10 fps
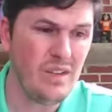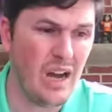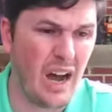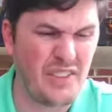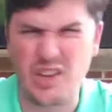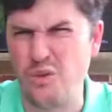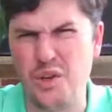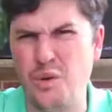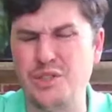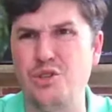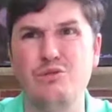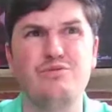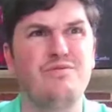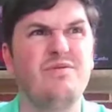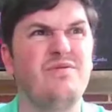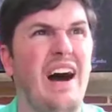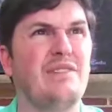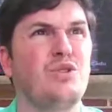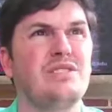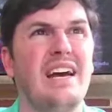Uh, I think on the only two five
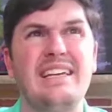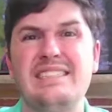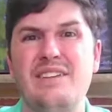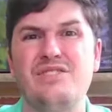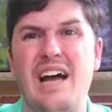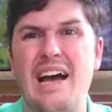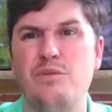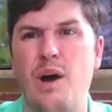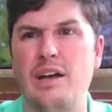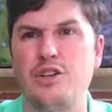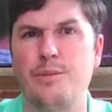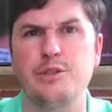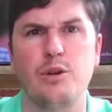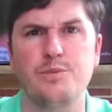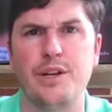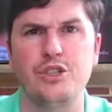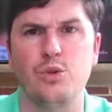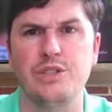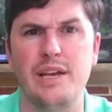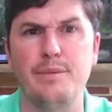star signees they've signed while Kirby Smart's been in
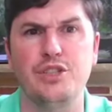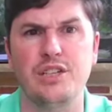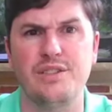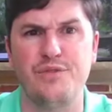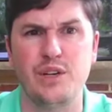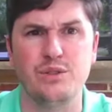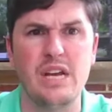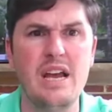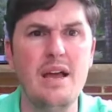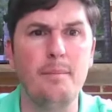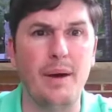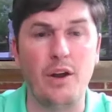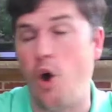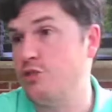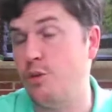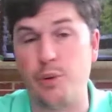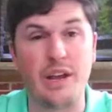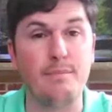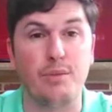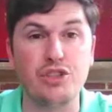Georgia, him and Justin Fields, but also
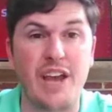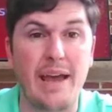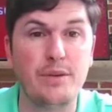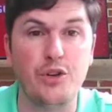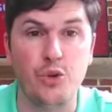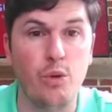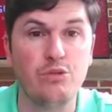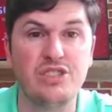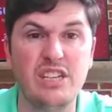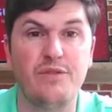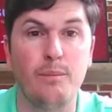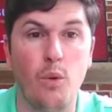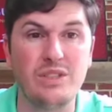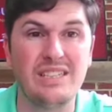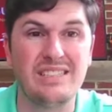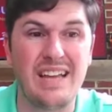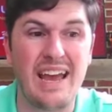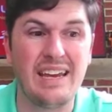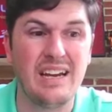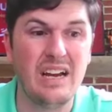bringing Bush Hamdan, new OC from Boise
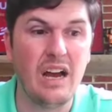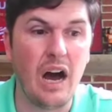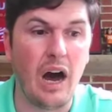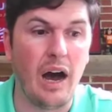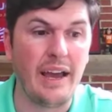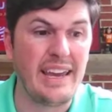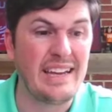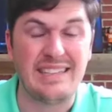State. Uh, he had